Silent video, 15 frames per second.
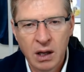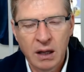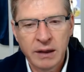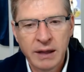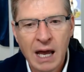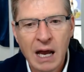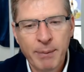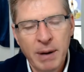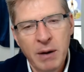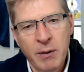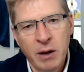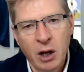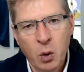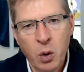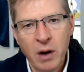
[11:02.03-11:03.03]
that'd be
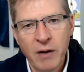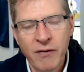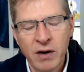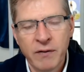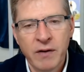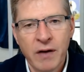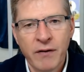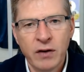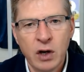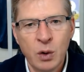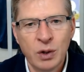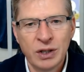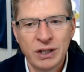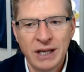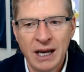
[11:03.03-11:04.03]
the equivalent of
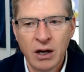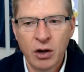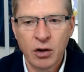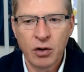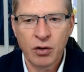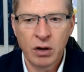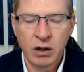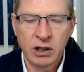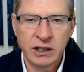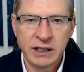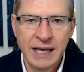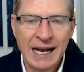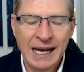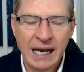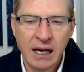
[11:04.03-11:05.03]
you
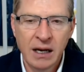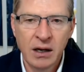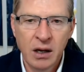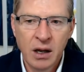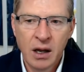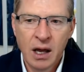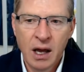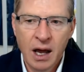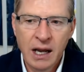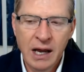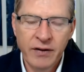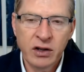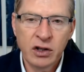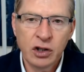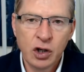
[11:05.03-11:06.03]
selling
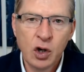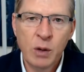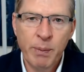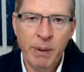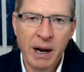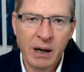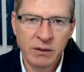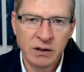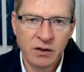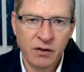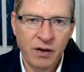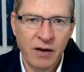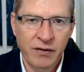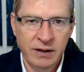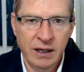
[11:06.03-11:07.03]
another
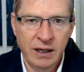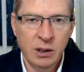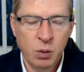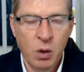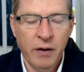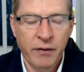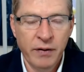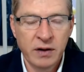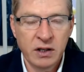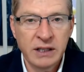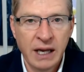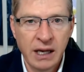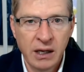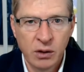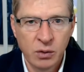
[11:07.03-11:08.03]
£2.50's worth of
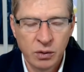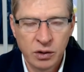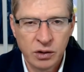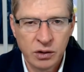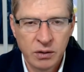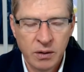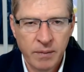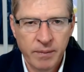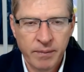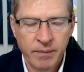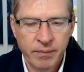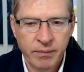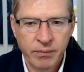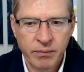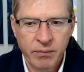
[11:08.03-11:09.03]
sales.
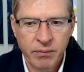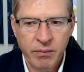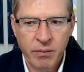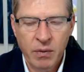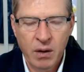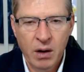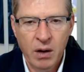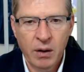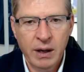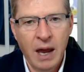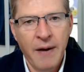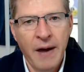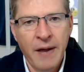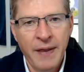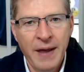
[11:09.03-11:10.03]

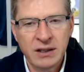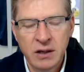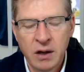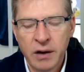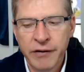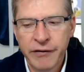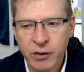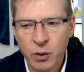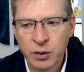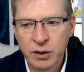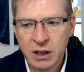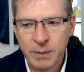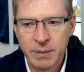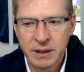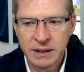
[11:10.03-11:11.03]
Okay, and that's at a
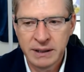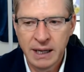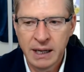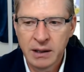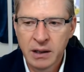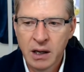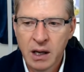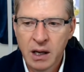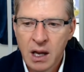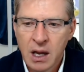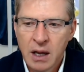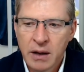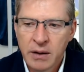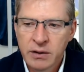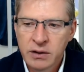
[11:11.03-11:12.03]
40%.
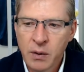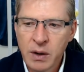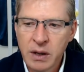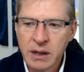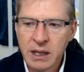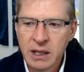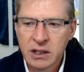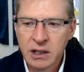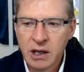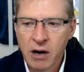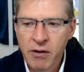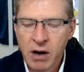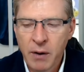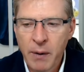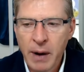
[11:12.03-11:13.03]
So in this
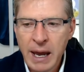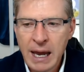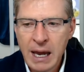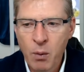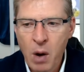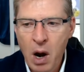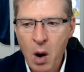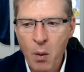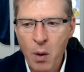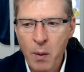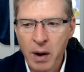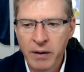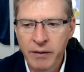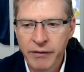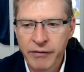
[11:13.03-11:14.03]
scenario here, where we
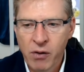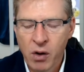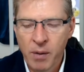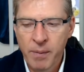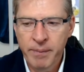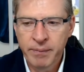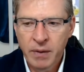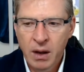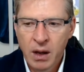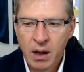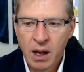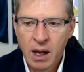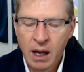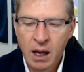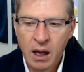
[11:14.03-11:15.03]
went from
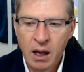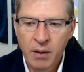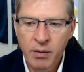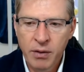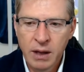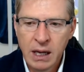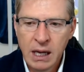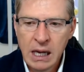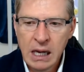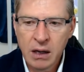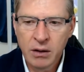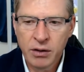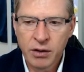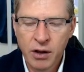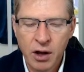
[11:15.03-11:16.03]

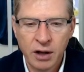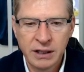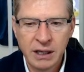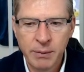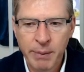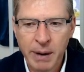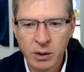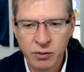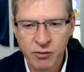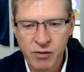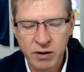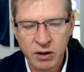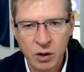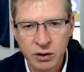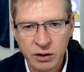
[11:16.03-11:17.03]
the £30, we
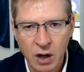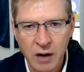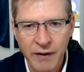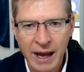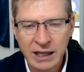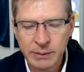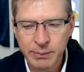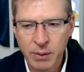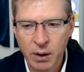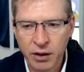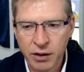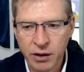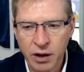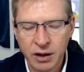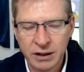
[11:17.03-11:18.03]
reduced overheads by
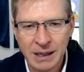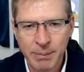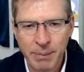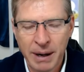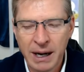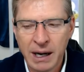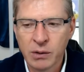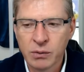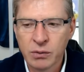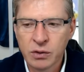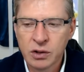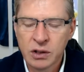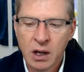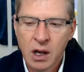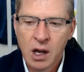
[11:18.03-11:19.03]

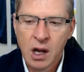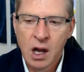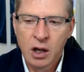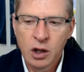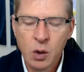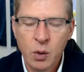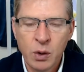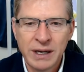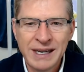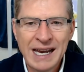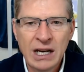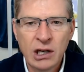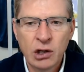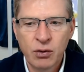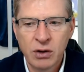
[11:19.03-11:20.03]
£30, you would
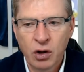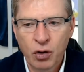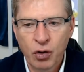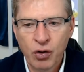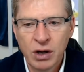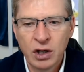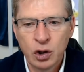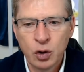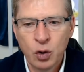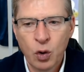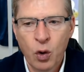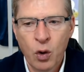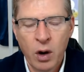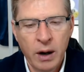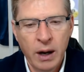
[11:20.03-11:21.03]
need to increase
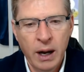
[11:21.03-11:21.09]
your